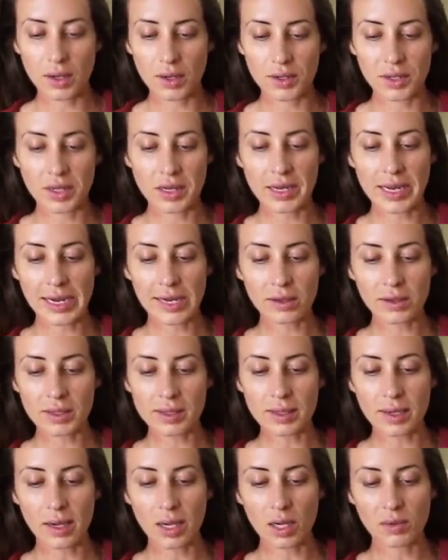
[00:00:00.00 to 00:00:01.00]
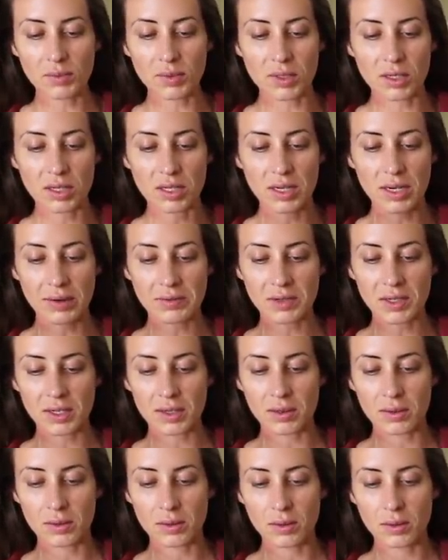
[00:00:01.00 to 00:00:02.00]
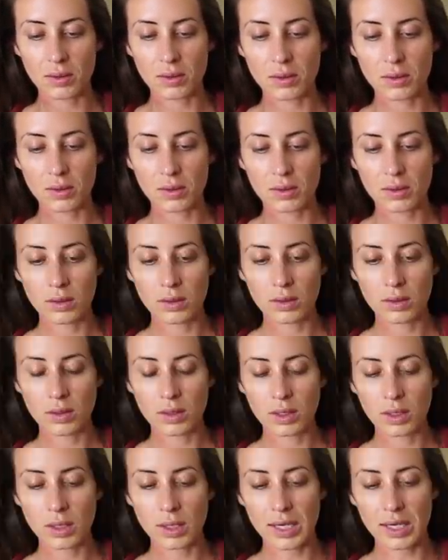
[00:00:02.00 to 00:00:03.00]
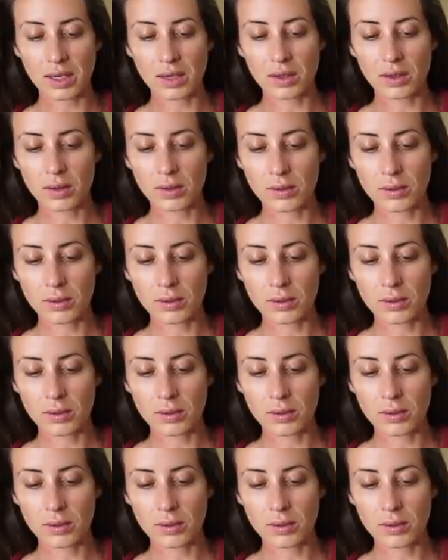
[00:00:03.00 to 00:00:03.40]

the nail is up, so you have to like,